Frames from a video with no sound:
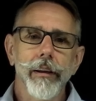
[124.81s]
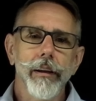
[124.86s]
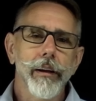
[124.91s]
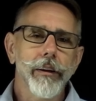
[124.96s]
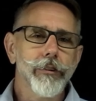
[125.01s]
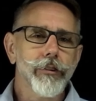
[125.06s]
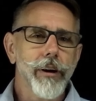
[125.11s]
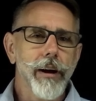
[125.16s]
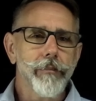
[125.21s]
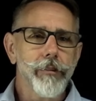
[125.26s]
a
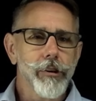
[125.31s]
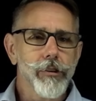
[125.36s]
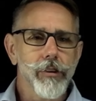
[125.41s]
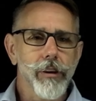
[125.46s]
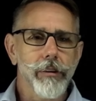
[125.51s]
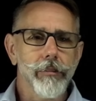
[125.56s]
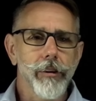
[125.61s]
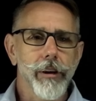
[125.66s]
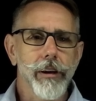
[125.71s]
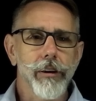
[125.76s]
traffic
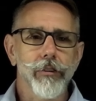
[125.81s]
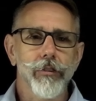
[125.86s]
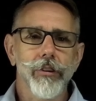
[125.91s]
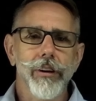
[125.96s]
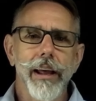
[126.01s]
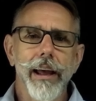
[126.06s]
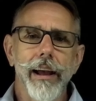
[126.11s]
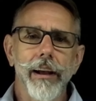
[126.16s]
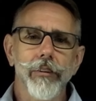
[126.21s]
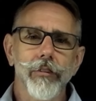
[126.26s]
generator is an
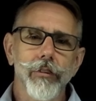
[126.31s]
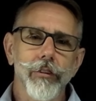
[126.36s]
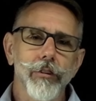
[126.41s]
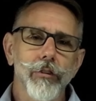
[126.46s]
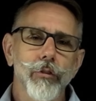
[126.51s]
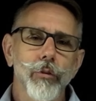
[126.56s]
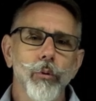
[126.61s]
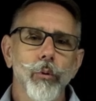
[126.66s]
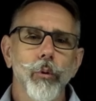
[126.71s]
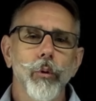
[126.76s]
excellent
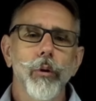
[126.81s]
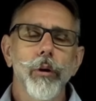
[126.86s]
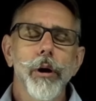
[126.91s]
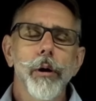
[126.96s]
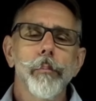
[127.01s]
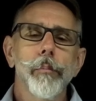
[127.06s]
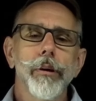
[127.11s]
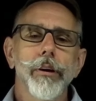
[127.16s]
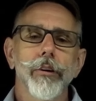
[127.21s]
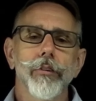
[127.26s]
tool
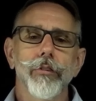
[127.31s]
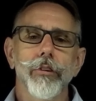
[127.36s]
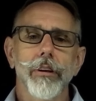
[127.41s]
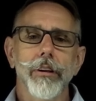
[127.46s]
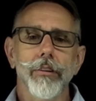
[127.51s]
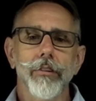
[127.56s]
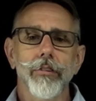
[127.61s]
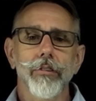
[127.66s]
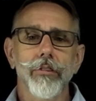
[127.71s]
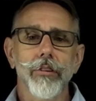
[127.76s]
because it
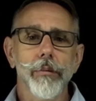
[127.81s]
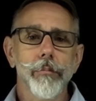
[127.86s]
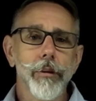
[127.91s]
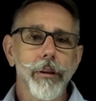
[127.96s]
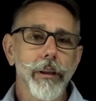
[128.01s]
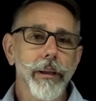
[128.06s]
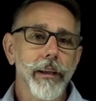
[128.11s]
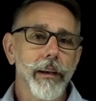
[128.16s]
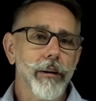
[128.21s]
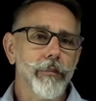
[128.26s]
can
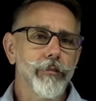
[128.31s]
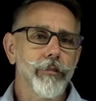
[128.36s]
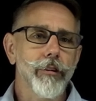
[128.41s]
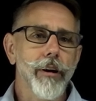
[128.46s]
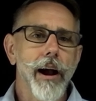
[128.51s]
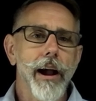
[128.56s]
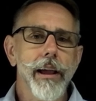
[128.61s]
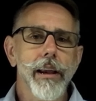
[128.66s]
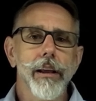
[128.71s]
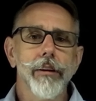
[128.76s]
simulate a
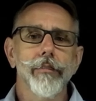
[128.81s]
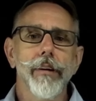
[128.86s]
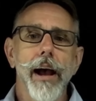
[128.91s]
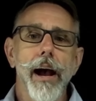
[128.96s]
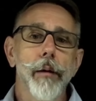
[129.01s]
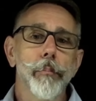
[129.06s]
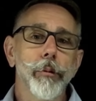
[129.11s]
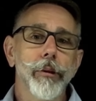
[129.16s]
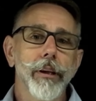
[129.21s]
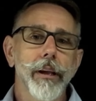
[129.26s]
variety of
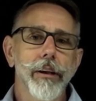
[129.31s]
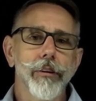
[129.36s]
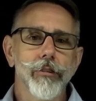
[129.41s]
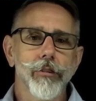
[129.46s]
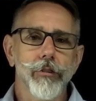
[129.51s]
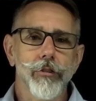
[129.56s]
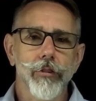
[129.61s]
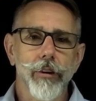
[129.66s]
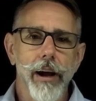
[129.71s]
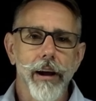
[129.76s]

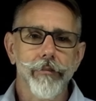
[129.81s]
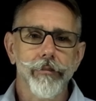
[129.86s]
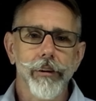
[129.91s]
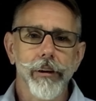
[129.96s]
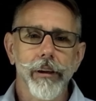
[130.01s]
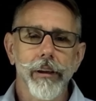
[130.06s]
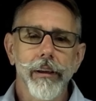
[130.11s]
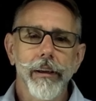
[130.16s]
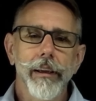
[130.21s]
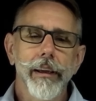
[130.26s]
application traffic